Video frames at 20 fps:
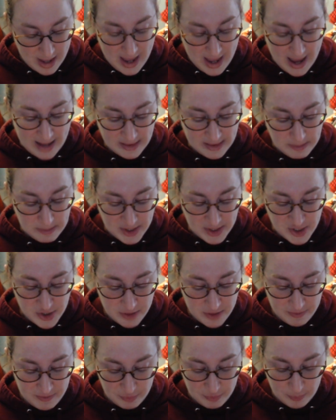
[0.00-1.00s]
At the mention
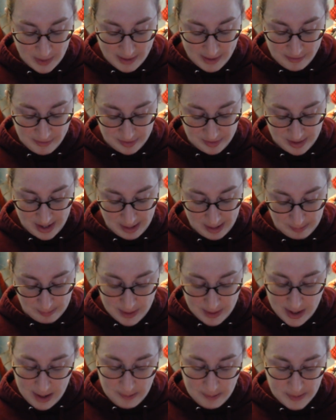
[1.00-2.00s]
of his wife's name,
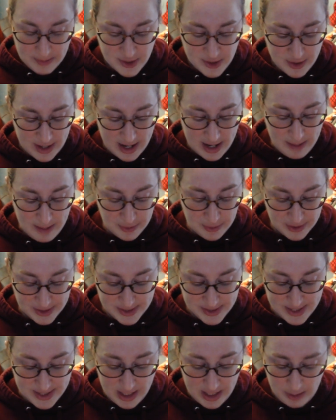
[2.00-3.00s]
Mr. Aborn
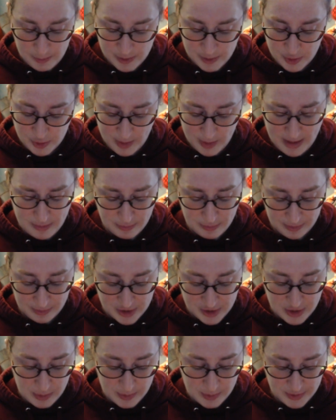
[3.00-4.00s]
said he was grateful that
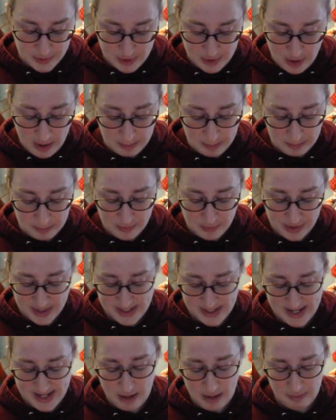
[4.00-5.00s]
she was gone before the
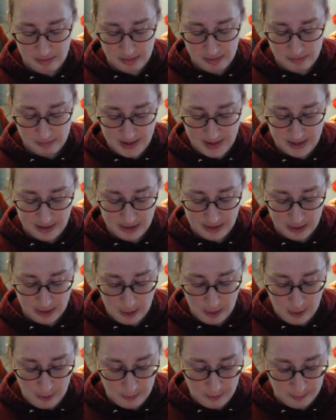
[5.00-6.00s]
Dowds invaded their
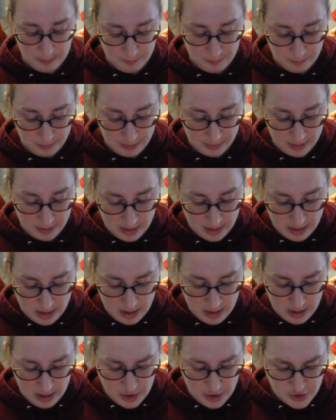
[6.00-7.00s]
home.
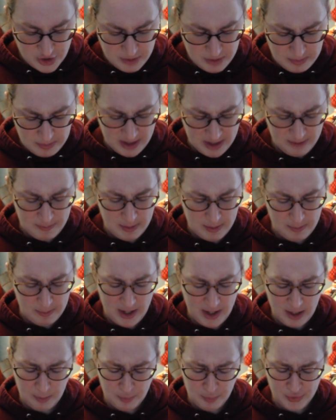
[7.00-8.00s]
"She might have been
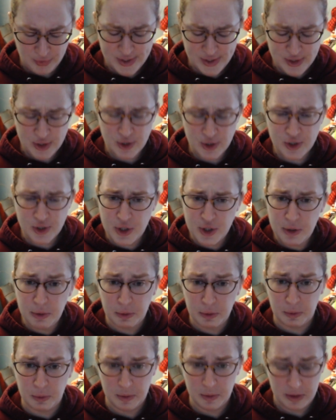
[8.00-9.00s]
made a prisoner,
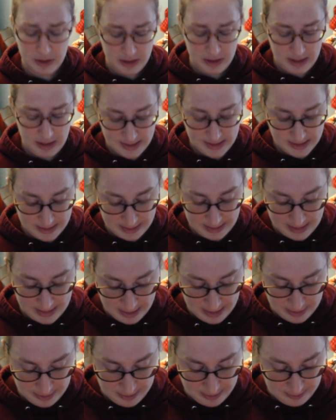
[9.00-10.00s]
too," he declared.